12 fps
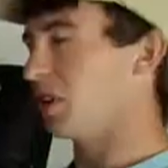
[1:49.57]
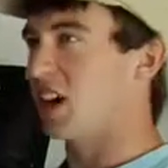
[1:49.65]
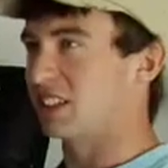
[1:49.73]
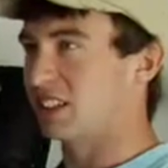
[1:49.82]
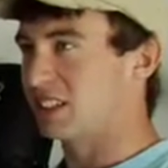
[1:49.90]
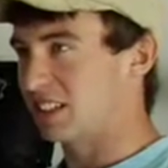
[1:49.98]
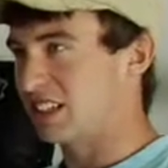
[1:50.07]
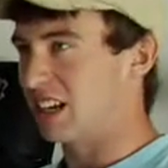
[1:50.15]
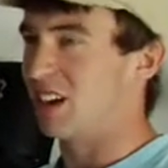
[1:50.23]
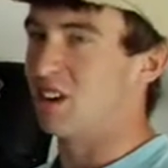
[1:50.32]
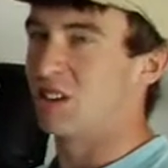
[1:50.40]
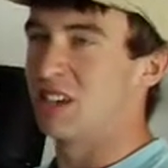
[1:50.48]
process is
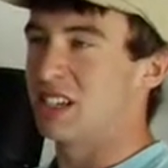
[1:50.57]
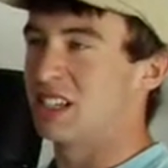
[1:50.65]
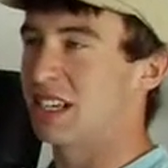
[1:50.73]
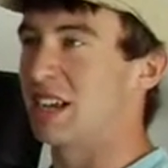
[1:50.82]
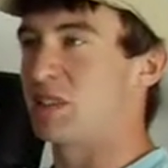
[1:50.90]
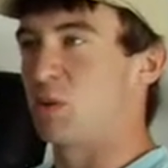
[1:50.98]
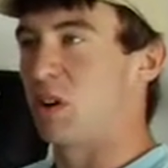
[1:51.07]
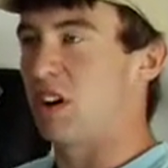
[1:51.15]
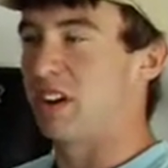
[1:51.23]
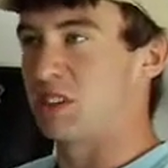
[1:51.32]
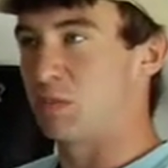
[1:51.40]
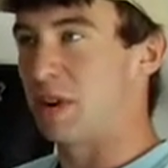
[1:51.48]
now set to
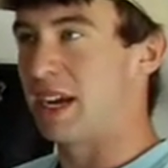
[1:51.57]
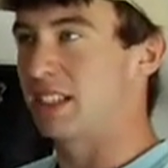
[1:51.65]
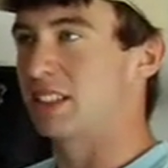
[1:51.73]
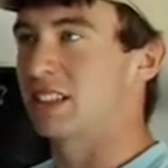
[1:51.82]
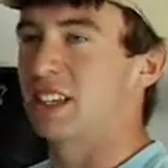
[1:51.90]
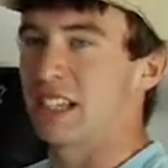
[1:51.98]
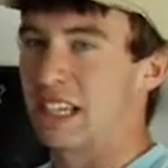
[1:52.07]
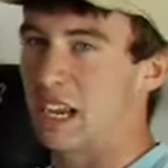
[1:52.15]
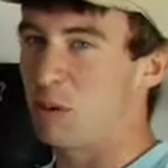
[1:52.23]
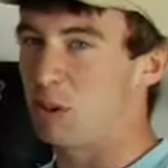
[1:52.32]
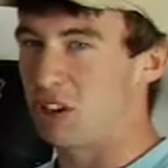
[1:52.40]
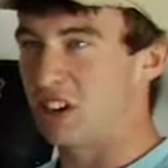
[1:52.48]
where it's mixed, the
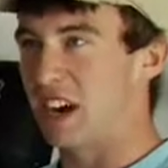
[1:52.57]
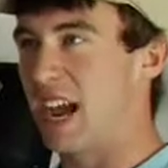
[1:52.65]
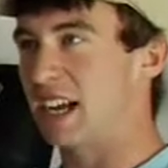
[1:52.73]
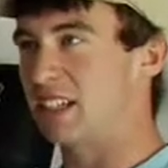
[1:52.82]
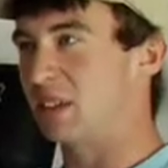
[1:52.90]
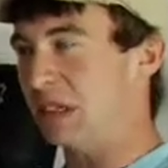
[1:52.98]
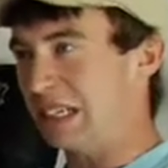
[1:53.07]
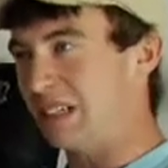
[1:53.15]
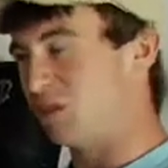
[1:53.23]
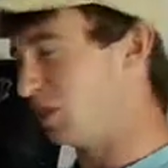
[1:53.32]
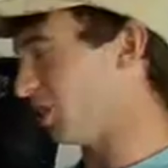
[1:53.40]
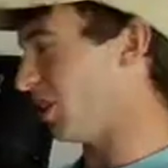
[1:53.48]
chemical
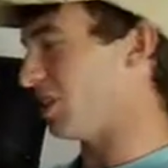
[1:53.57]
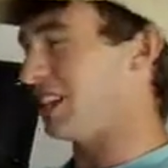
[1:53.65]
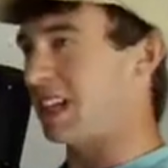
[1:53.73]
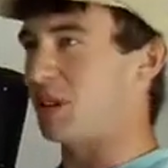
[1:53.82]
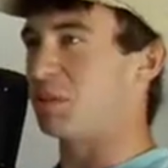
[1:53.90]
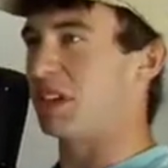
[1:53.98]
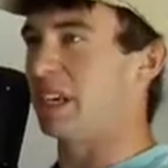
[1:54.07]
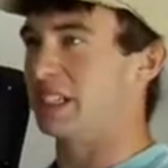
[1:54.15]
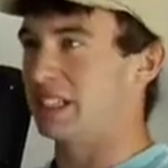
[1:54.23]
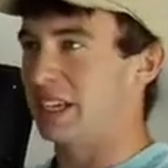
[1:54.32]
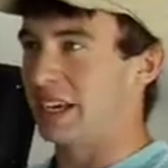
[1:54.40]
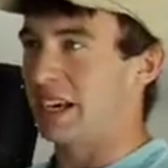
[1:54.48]
reaction will start to take
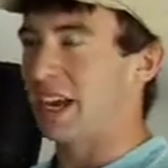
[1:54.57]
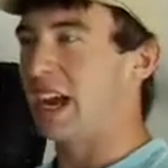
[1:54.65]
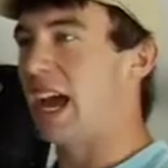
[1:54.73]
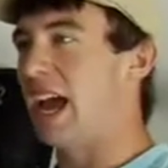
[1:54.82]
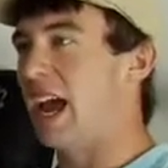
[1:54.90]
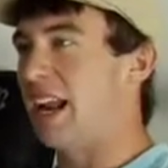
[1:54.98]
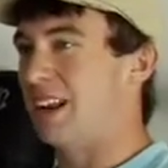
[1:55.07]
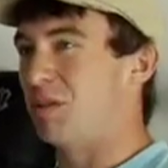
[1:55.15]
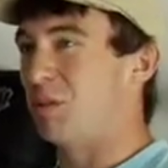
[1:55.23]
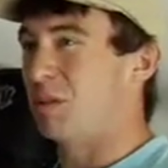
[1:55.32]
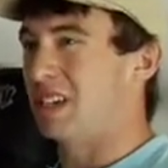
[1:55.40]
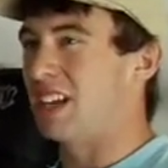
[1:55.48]
place, and it
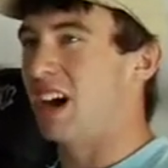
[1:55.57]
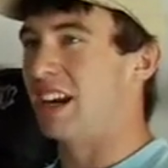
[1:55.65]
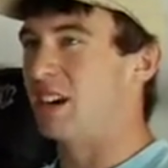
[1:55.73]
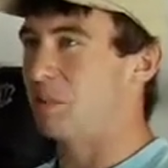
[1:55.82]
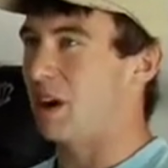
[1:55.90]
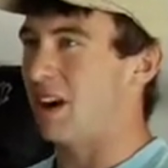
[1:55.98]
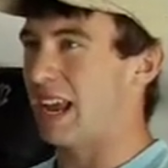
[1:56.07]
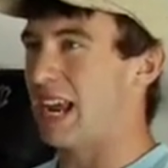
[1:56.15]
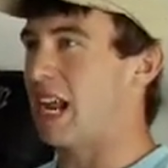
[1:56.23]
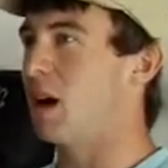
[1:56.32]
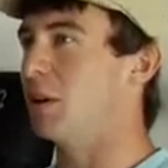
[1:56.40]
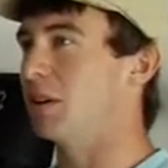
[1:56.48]
will be done in about
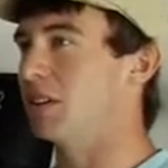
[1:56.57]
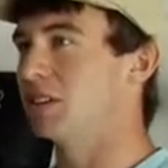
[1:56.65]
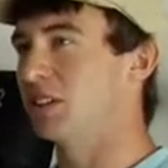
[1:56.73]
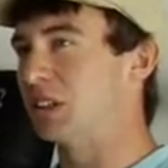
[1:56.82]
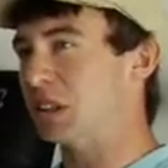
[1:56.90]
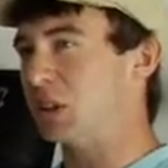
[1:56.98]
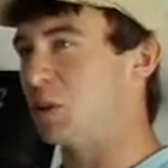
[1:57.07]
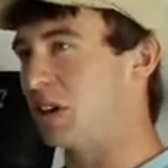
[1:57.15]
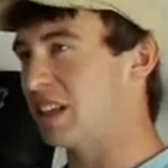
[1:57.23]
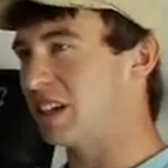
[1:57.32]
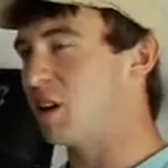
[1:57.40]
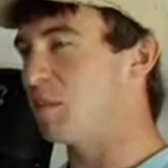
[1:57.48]
8 hours. So we
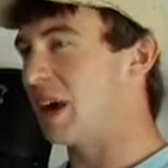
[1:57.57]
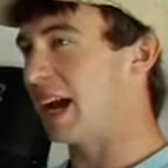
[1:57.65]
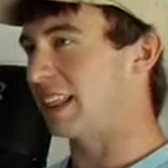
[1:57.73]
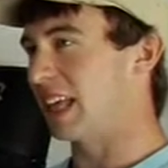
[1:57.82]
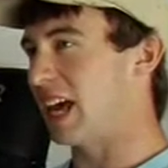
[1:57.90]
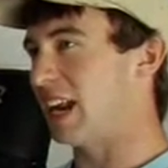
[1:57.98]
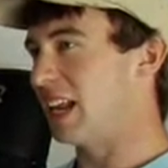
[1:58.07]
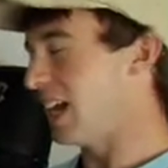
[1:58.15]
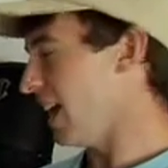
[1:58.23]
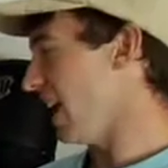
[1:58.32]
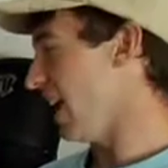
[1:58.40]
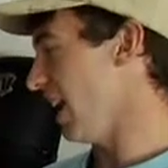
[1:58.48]
can come back then
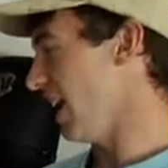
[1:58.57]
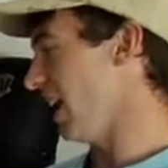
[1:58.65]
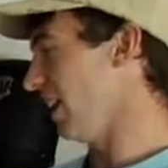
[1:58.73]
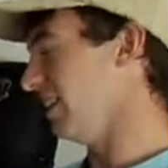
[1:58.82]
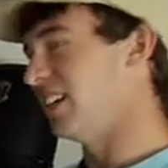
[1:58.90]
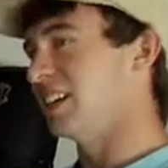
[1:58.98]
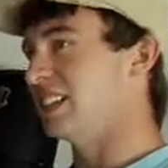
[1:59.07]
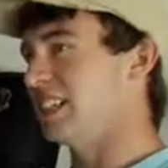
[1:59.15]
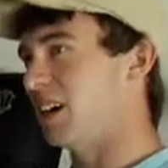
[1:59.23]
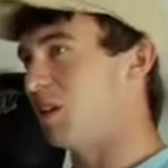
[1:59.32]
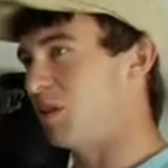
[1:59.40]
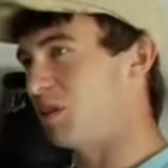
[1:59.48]
and see
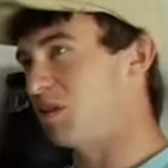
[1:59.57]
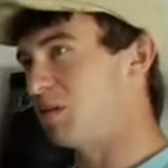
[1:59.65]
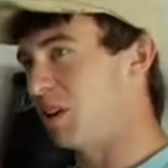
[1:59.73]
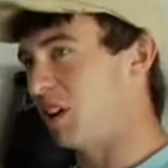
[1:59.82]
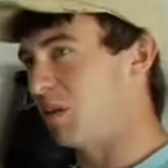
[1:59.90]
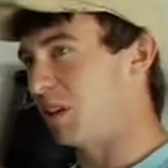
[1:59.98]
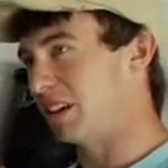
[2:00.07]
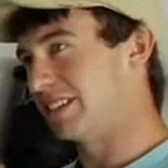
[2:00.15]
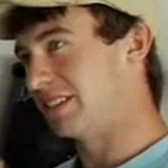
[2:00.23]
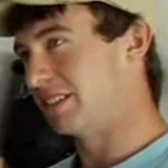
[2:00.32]
how well it worked.